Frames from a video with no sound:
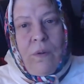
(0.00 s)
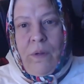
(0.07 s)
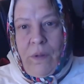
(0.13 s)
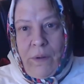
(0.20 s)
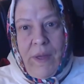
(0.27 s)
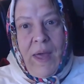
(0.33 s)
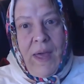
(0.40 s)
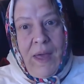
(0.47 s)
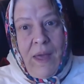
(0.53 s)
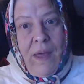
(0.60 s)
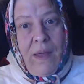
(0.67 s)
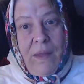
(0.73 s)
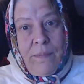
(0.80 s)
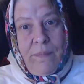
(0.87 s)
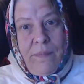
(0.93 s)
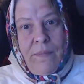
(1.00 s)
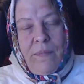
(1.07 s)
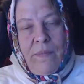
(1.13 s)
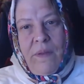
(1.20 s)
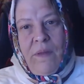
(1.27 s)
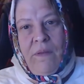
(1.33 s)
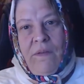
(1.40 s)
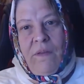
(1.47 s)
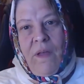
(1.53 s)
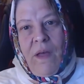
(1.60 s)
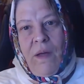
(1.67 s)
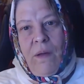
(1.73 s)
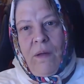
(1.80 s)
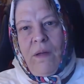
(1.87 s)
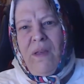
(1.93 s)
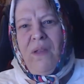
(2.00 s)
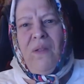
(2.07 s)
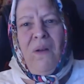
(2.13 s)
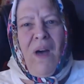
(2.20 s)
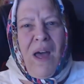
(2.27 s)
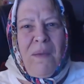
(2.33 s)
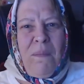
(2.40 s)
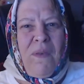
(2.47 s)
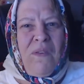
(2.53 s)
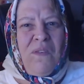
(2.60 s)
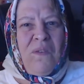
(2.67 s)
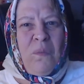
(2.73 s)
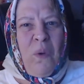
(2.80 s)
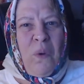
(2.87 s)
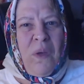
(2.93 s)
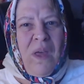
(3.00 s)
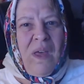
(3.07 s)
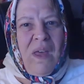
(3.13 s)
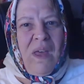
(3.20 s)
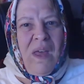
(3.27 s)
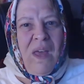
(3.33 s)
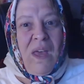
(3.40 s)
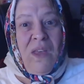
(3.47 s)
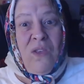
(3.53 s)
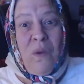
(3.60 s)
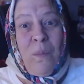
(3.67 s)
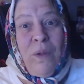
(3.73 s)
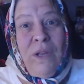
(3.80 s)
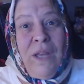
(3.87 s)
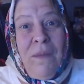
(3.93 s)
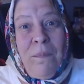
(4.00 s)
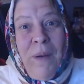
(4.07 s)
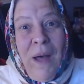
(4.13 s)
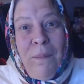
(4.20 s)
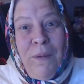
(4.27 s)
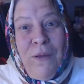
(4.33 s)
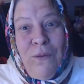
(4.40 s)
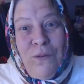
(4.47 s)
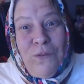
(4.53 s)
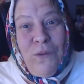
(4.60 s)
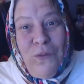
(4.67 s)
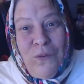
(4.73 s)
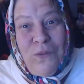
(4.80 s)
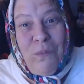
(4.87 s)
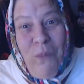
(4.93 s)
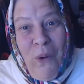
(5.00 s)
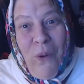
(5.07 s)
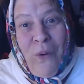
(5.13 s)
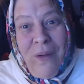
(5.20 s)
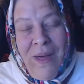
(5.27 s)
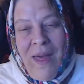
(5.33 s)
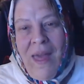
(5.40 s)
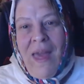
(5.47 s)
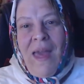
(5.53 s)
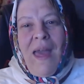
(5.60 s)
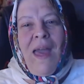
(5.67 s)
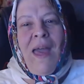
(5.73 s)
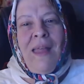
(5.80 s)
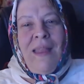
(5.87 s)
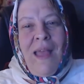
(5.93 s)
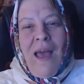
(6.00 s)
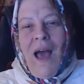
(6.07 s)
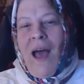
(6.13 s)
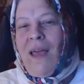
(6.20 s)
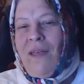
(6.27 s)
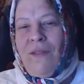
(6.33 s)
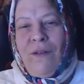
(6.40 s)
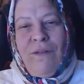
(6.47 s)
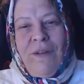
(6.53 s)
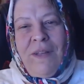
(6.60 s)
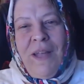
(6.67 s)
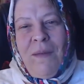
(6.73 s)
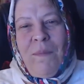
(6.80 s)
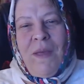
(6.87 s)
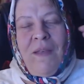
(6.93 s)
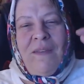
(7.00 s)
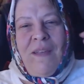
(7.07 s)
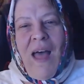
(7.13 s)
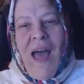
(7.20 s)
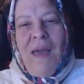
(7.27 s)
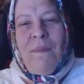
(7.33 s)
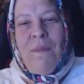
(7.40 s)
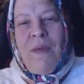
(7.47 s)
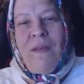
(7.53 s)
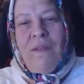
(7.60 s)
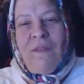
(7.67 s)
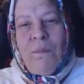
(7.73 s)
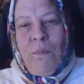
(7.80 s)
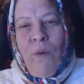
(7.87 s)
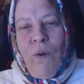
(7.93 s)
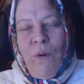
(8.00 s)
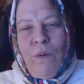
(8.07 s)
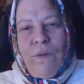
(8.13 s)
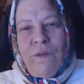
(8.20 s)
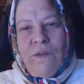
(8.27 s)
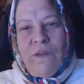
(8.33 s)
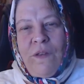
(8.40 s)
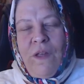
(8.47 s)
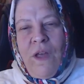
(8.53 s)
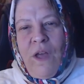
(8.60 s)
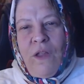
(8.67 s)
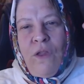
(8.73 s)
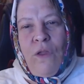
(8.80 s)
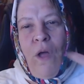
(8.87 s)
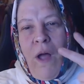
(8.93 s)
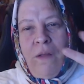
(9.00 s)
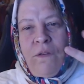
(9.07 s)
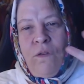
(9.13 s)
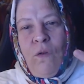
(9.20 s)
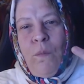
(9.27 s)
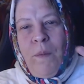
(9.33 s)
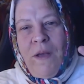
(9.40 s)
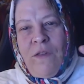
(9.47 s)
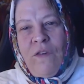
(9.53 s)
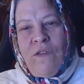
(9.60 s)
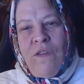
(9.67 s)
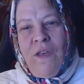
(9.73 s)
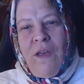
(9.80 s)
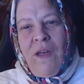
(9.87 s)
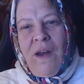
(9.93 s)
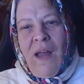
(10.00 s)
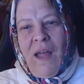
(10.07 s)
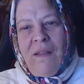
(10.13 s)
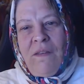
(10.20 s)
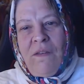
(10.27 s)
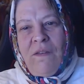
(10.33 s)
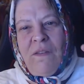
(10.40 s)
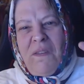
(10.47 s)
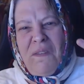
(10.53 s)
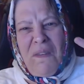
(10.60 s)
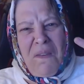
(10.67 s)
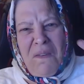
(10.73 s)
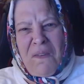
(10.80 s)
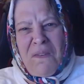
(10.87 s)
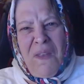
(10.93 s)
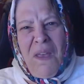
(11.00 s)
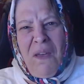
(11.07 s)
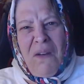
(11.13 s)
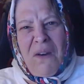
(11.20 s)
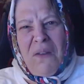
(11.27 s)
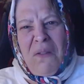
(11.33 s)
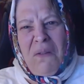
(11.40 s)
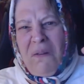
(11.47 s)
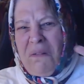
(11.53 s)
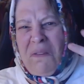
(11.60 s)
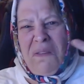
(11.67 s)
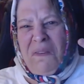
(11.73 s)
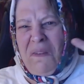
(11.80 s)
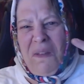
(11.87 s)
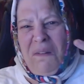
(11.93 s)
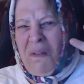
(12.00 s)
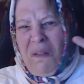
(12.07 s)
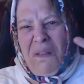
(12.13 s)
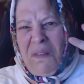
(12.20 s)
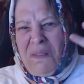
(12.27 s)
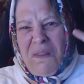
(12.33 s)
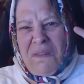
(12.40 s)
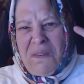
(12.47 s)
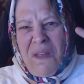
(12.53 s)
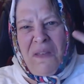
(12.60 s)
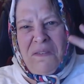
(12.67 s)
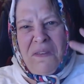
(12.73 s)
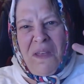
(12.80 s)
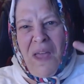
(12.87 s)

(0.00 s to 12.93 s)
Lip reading: Okay? Is, you know, I miss smoking. Can you believe Baba used to smoke? You know what I miss? I miss most, not so much cigarette, is a stinker, you know, disgusting